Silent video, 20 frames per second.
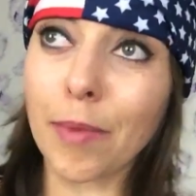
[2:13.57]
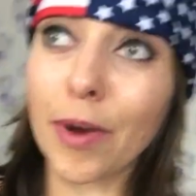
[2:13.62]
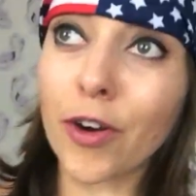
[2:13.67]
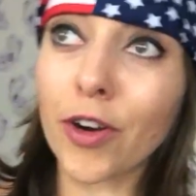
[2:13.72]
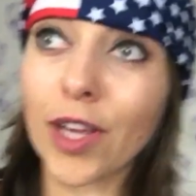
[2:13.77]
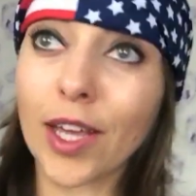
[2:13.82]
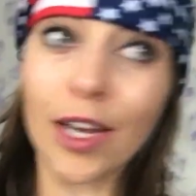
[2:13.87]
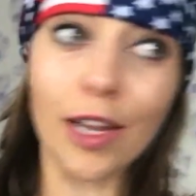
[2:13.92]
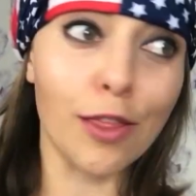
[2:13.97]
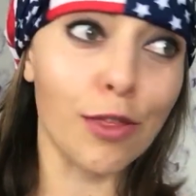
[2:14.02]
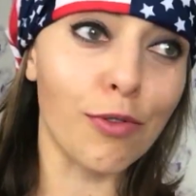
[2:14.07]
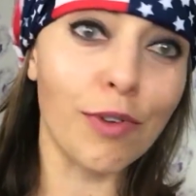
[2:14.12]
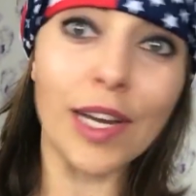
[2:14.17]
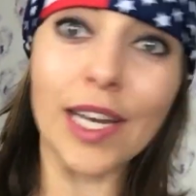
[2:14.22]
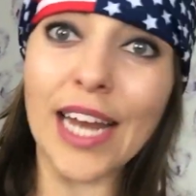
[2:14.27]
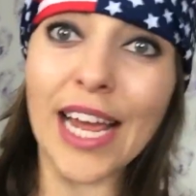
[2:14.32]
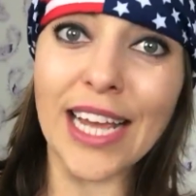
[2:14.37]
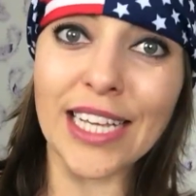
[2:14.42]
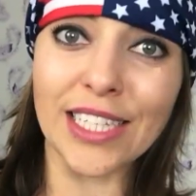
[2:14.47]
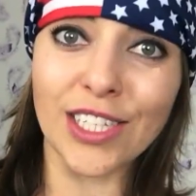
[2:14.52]
American in
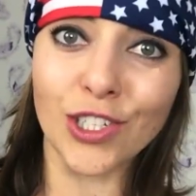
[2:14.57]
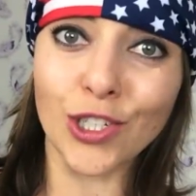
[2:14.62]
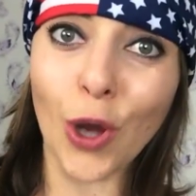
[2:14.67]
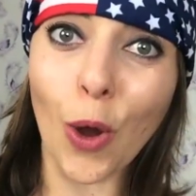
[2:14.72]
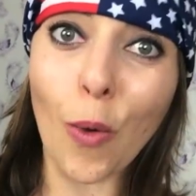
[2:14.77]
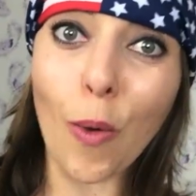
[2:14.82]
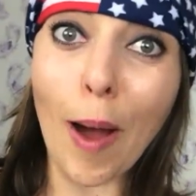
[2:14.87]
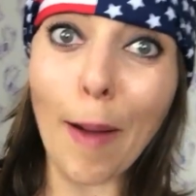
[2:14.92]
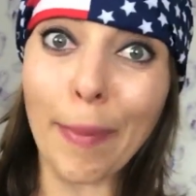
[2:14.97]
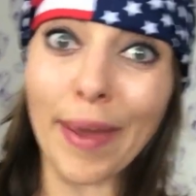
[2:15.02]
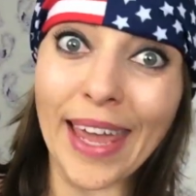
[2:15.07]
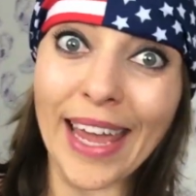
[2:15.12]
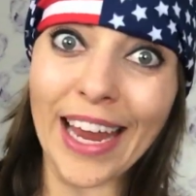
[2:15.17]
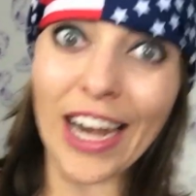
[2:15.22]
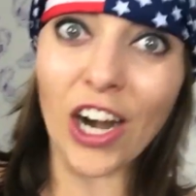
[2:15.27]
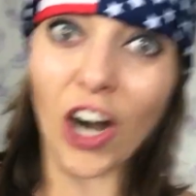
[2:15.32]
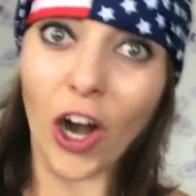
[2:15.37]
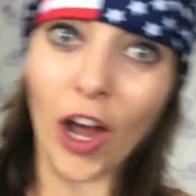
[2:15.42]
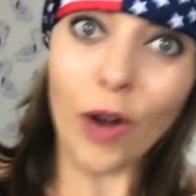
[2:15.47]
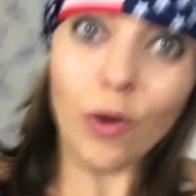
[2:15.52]
three days. Show up
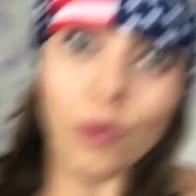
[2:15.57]
here."